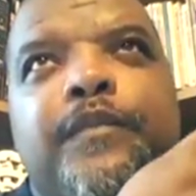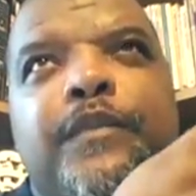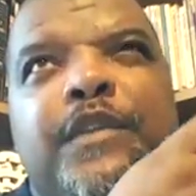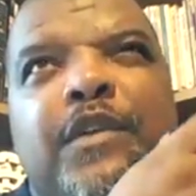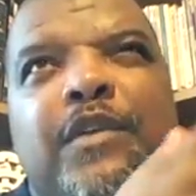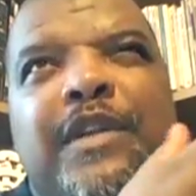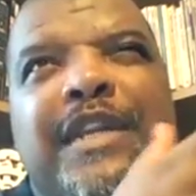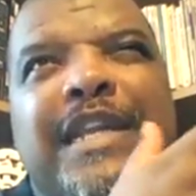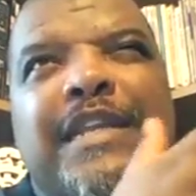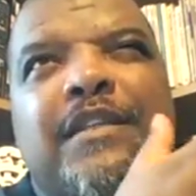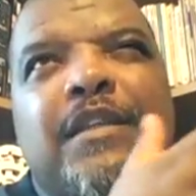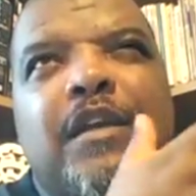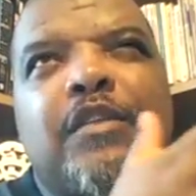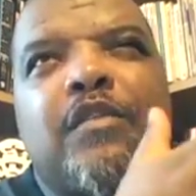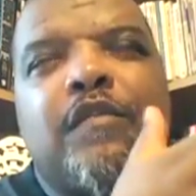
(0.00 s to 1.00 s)
So at
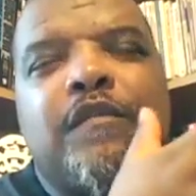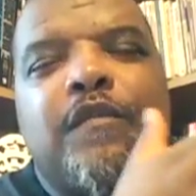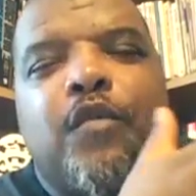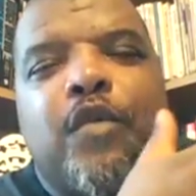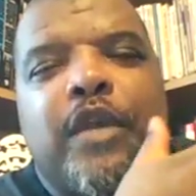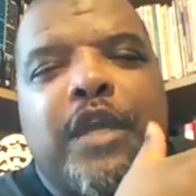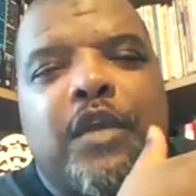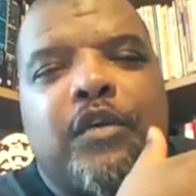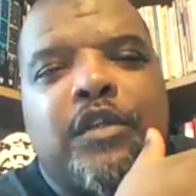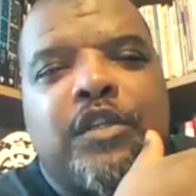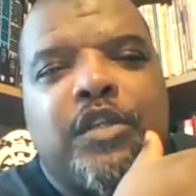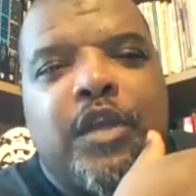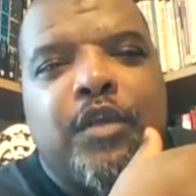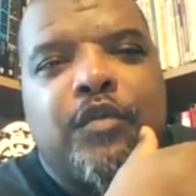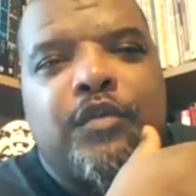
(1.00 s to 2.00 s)
least 140 odd
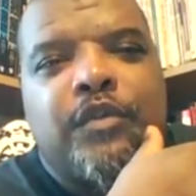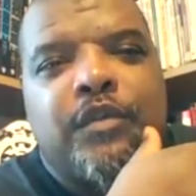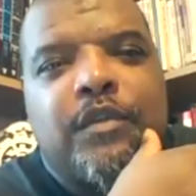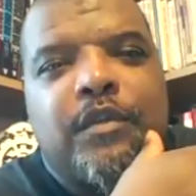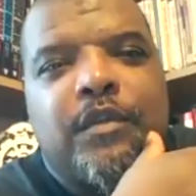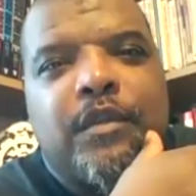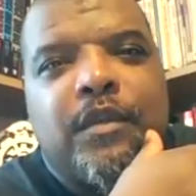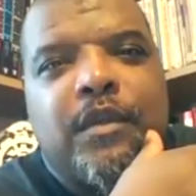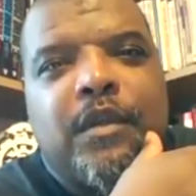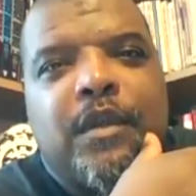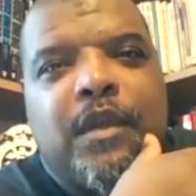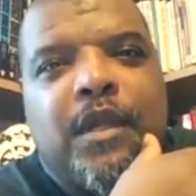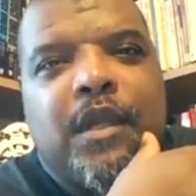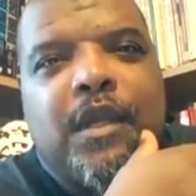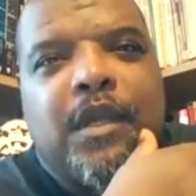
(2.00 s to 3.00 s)
shows.
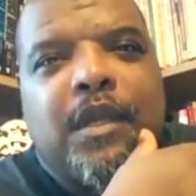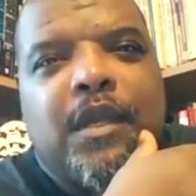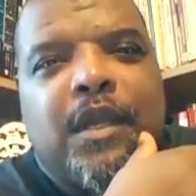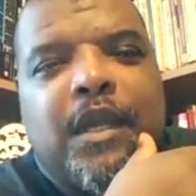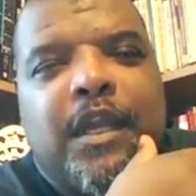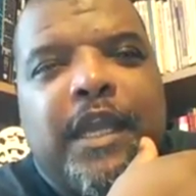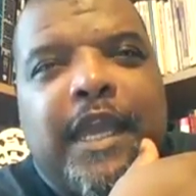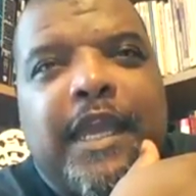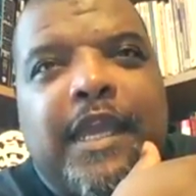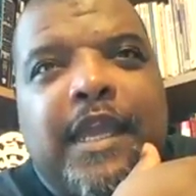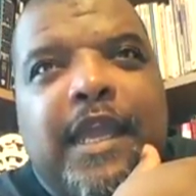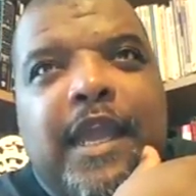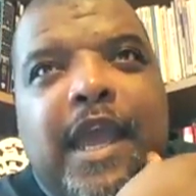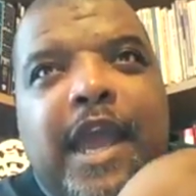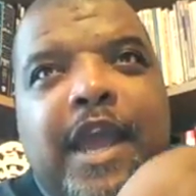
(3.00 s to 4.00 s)
Okay,
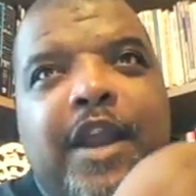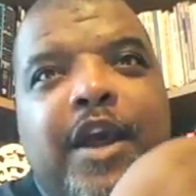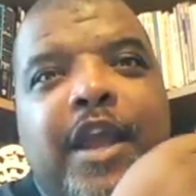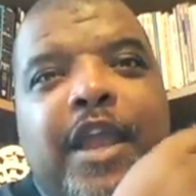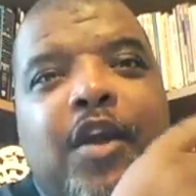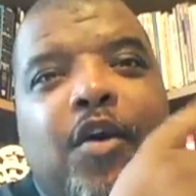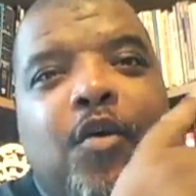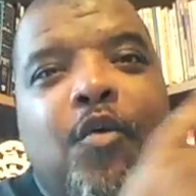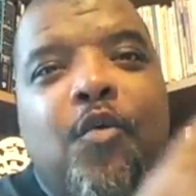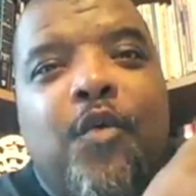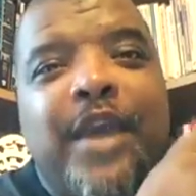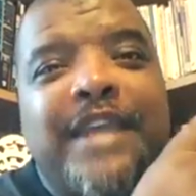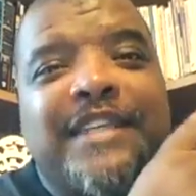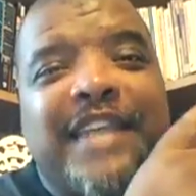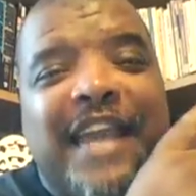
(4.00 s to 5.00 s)
and I
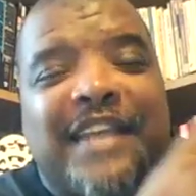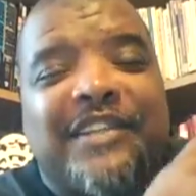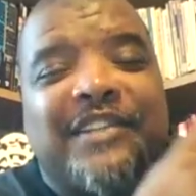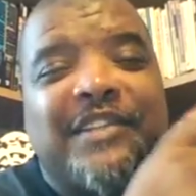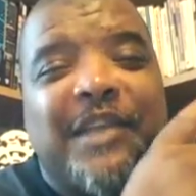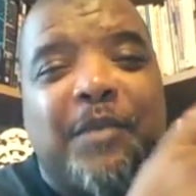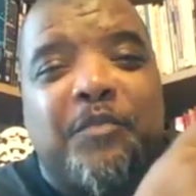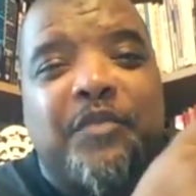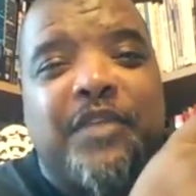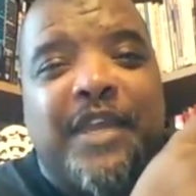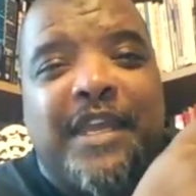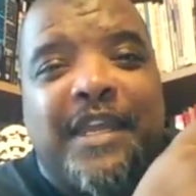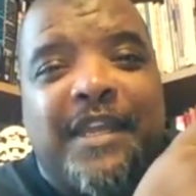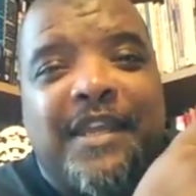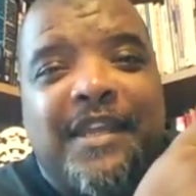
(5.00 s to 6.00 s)
always had
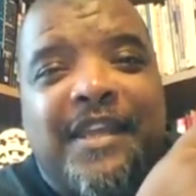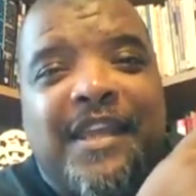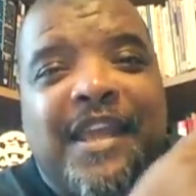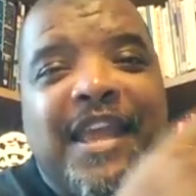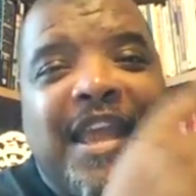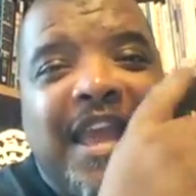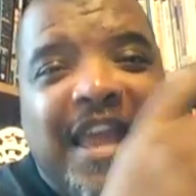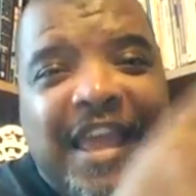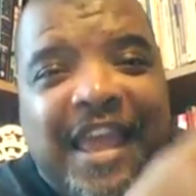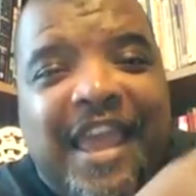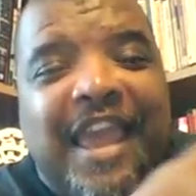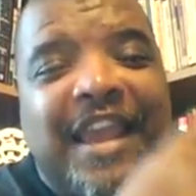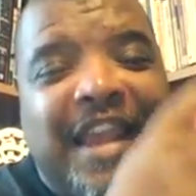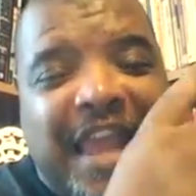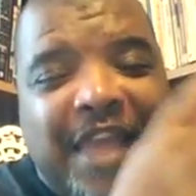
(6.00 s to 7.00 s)
something,
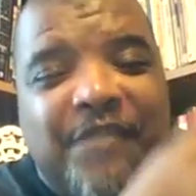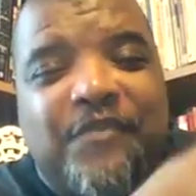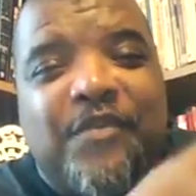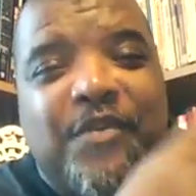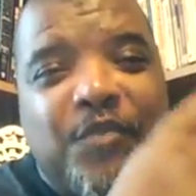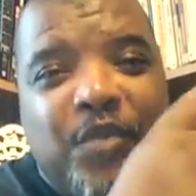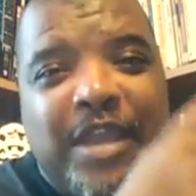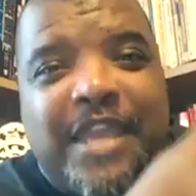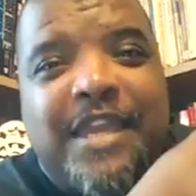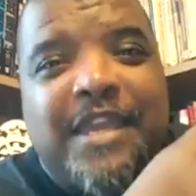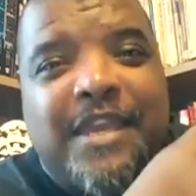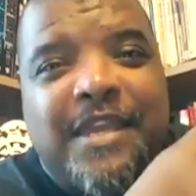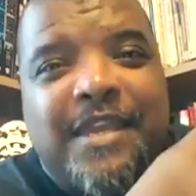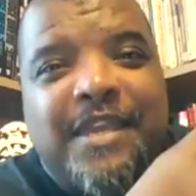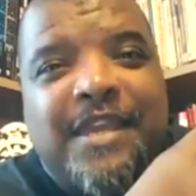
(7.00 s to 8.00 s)
and every
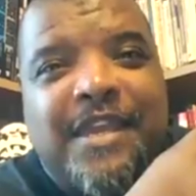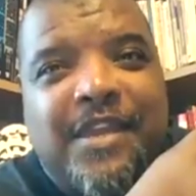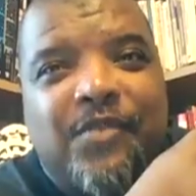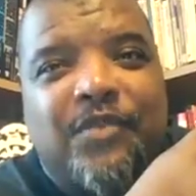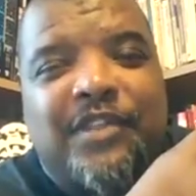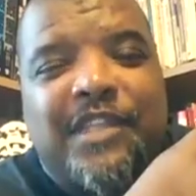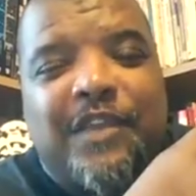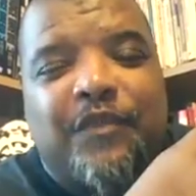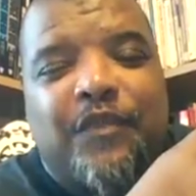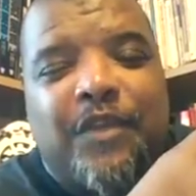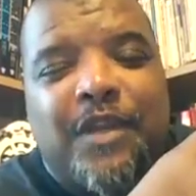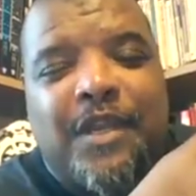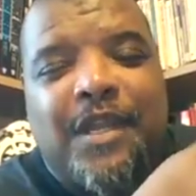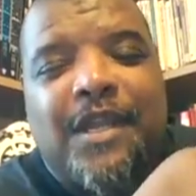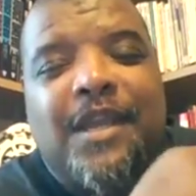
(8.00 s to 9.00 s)
week it was
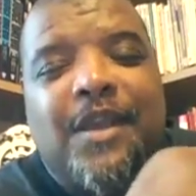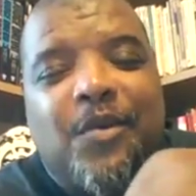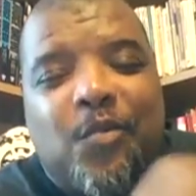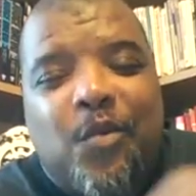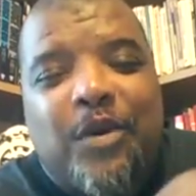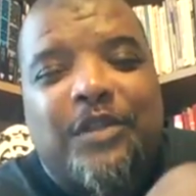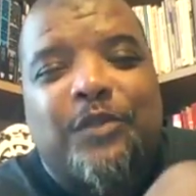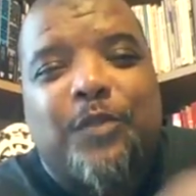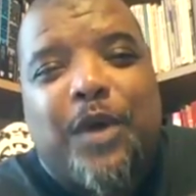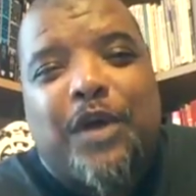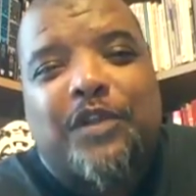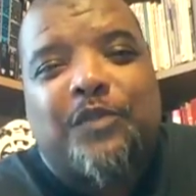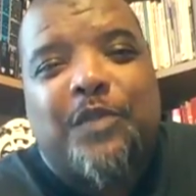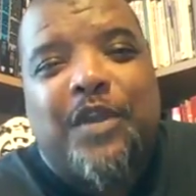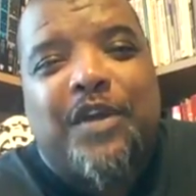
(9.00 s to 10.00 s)
different. What
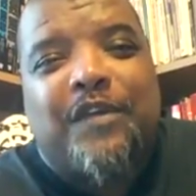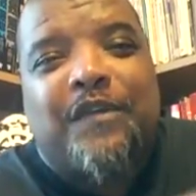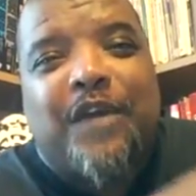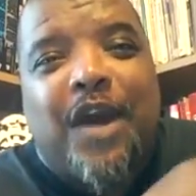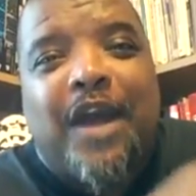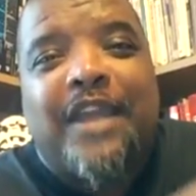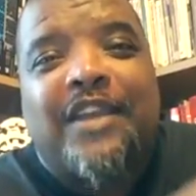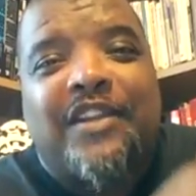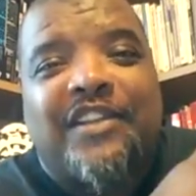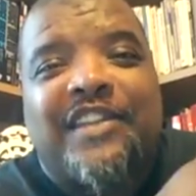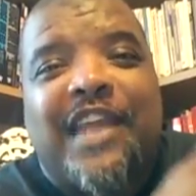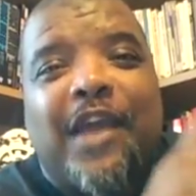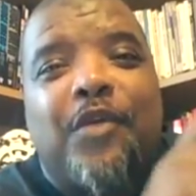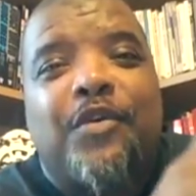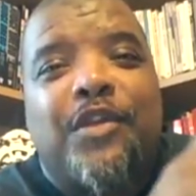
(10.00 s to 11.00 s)
sparks me off? I could
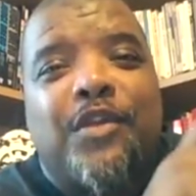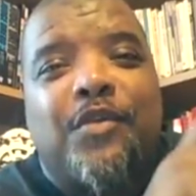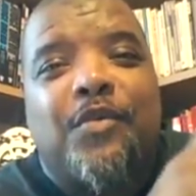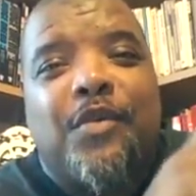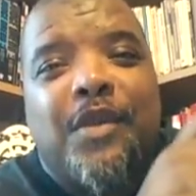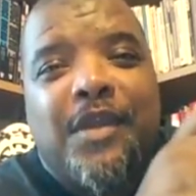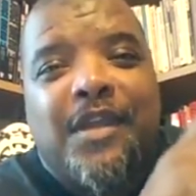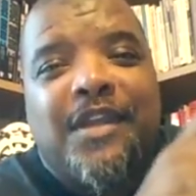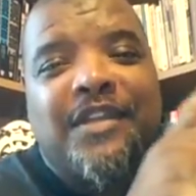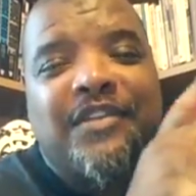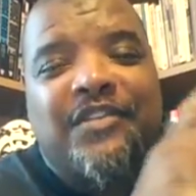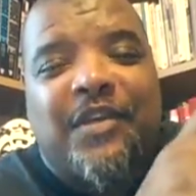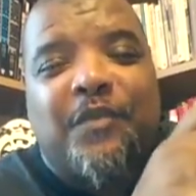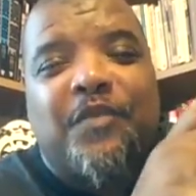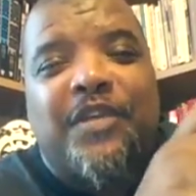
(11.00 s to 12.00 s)
tell you
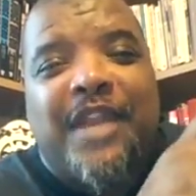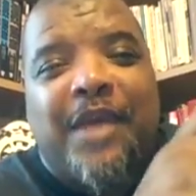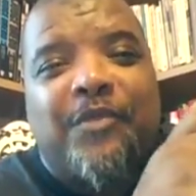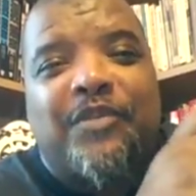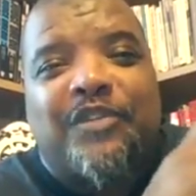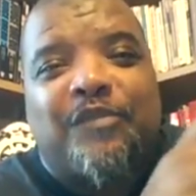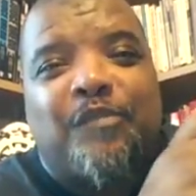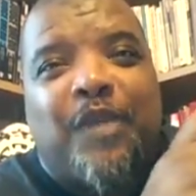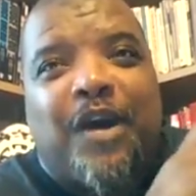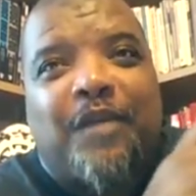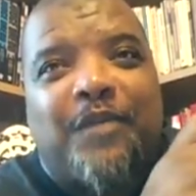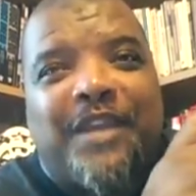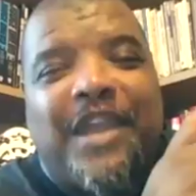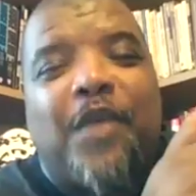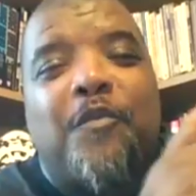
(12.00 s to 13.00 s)
something that was
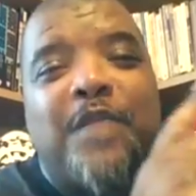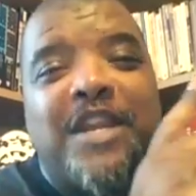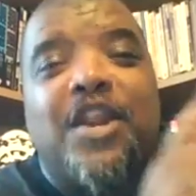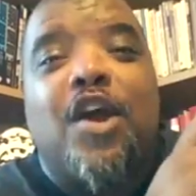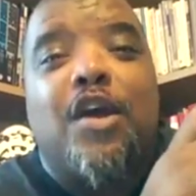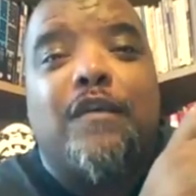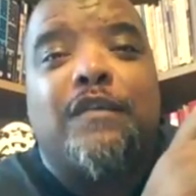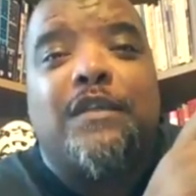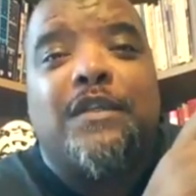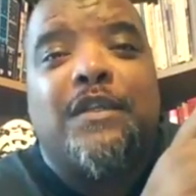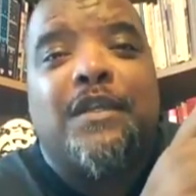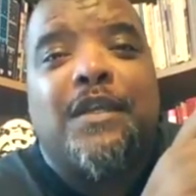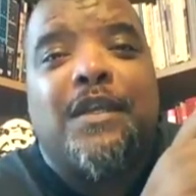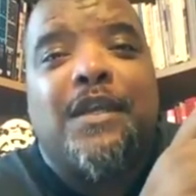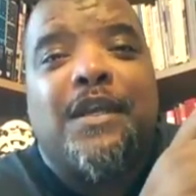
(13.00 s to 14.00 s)
get on me nerves,
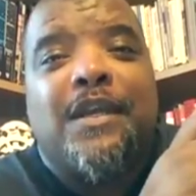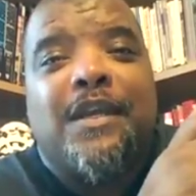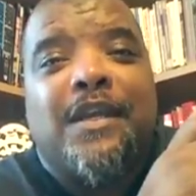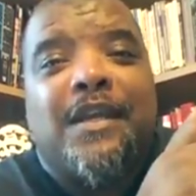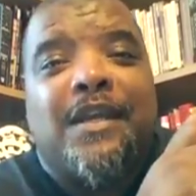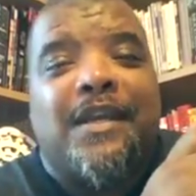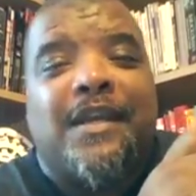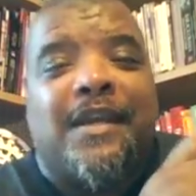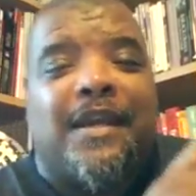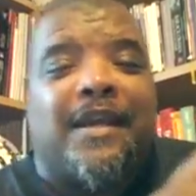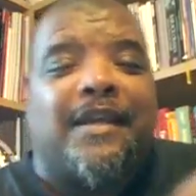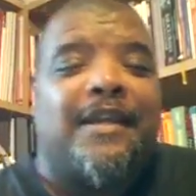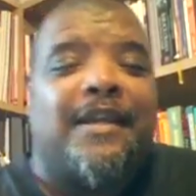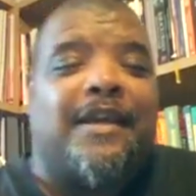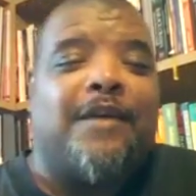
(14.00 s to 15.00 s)
and